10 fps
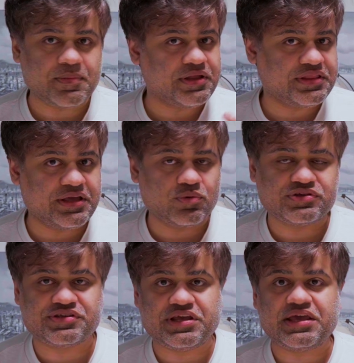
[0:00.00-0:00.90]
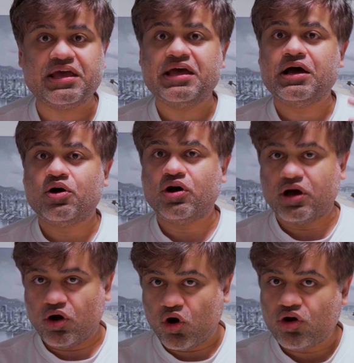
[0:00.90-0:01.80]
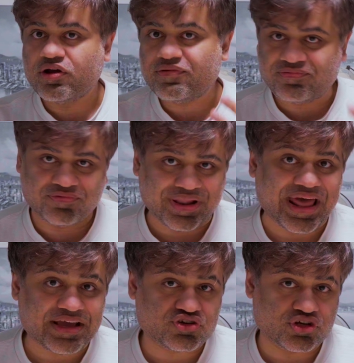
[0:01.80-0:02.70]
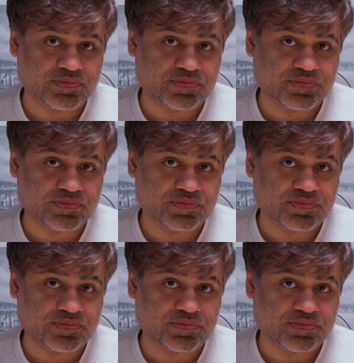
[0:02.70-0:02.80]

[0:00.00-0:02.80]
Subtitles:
I think we're seeing On a flagship